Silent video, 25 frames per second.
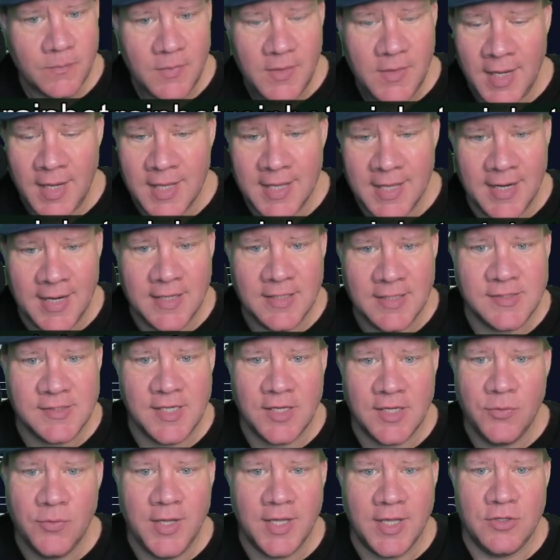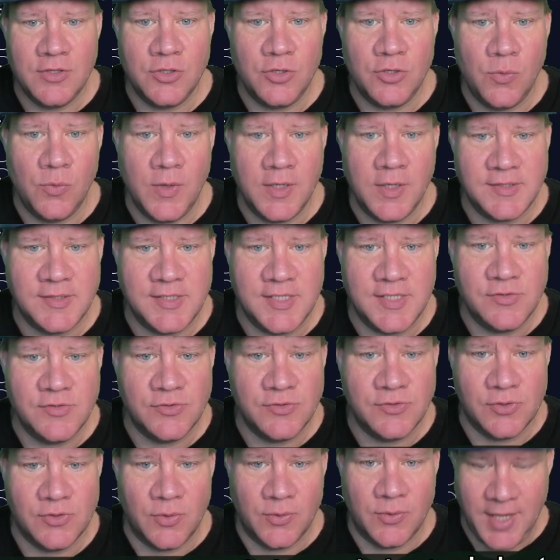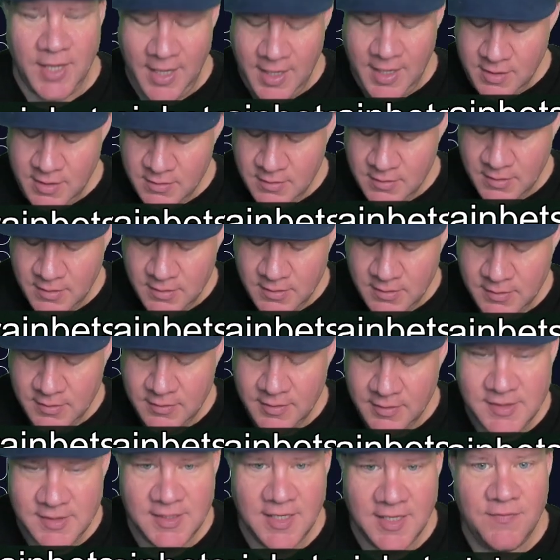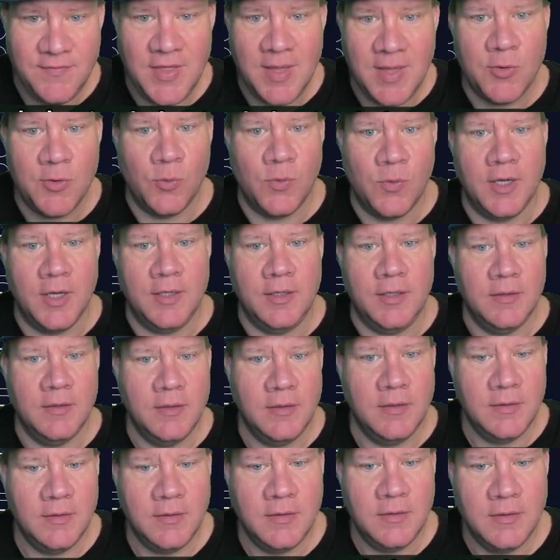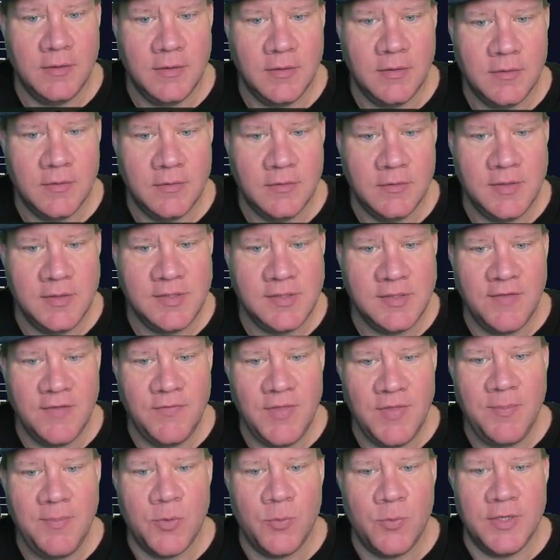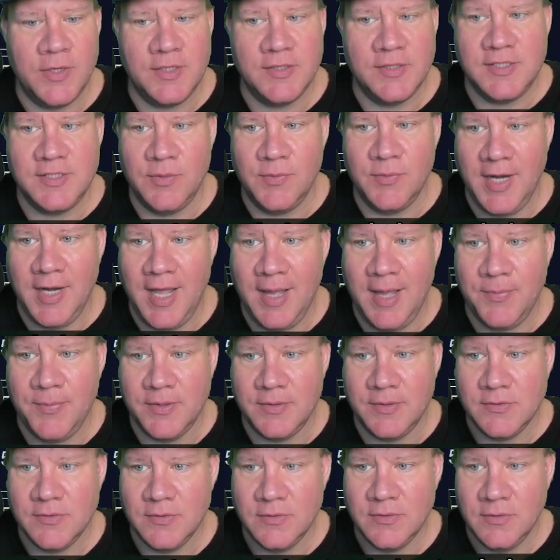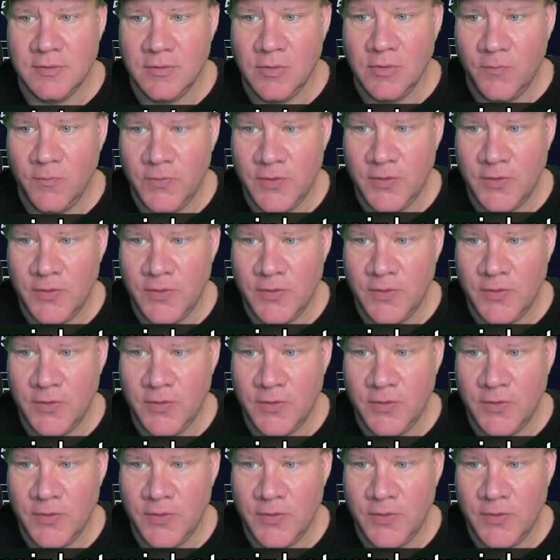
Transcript: and I can say, okay, you know what? Caesar's okay. Let's give them a 1. Let's give them a 1 and see what happens. Hopefully